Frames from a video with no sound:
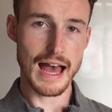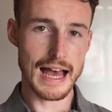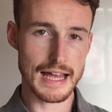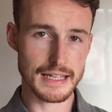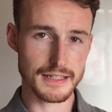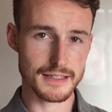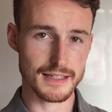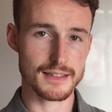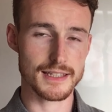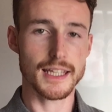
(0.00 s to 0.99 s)
And
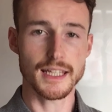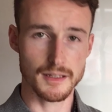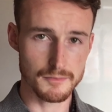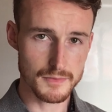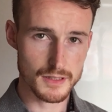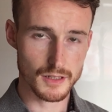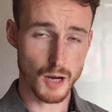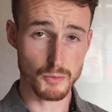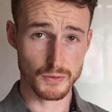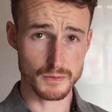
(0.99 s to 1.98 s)
teemed
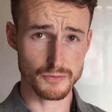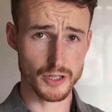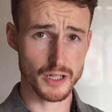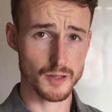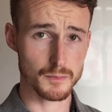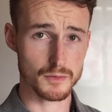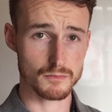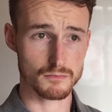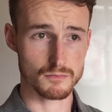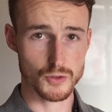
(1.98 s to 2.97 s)
comes from the verb
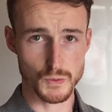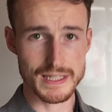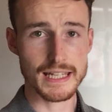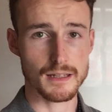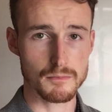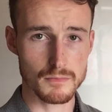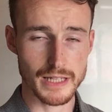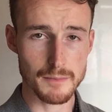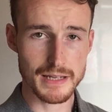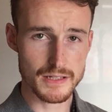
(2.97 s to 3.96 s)
to teem.
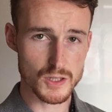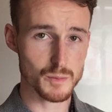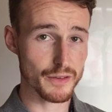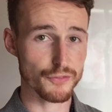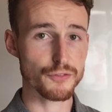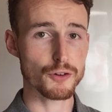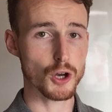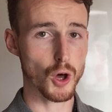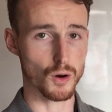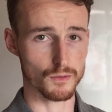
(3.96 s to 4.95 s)
It means to be
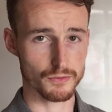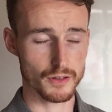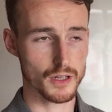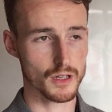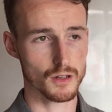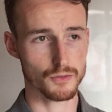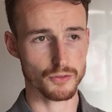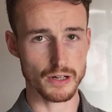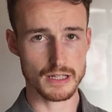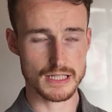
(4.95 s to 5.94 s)
full of.
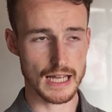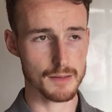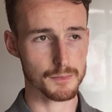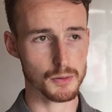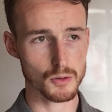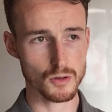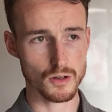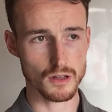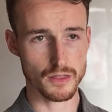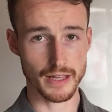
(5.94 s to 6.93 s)
For example,
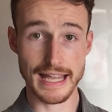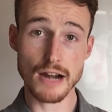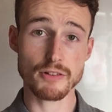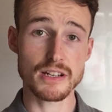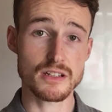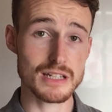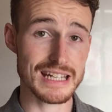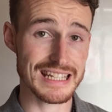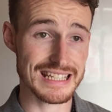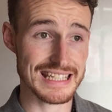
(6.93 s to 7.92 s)
the garage
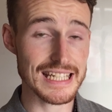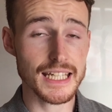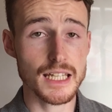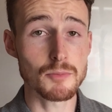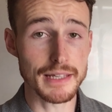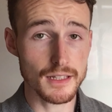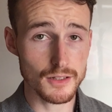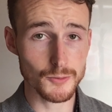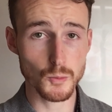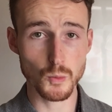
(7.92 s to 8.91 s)
is teeming
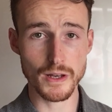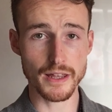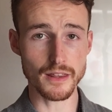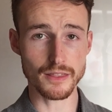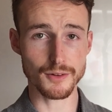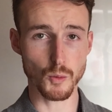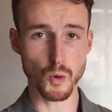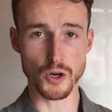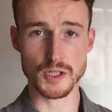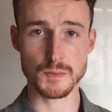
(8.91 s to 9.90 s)
with
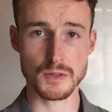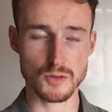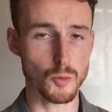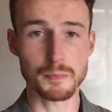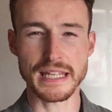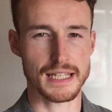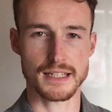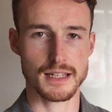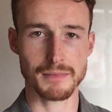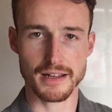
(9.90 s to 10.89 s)
wasps or
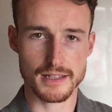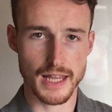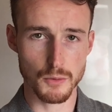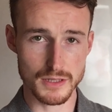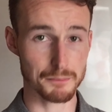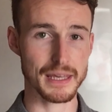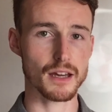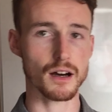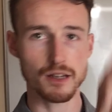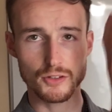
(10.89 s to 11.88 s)
bees. Imagine there was a
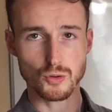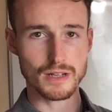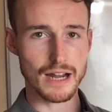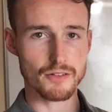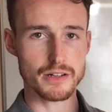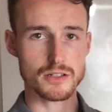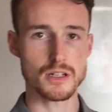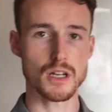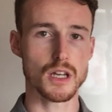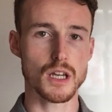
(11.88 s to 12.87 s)
beehive in your garage.
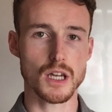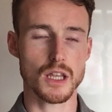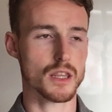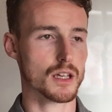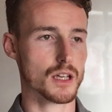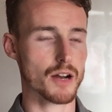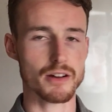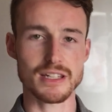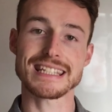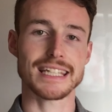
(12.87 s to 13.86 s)
The
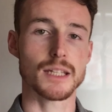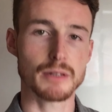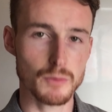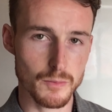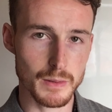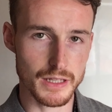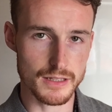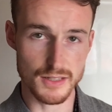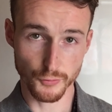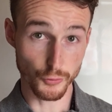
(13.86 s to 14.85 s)
garage is teeming with
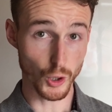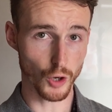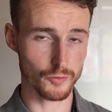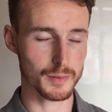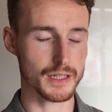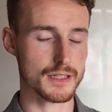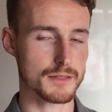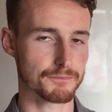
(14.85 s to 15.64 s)
bees. It's full of bees.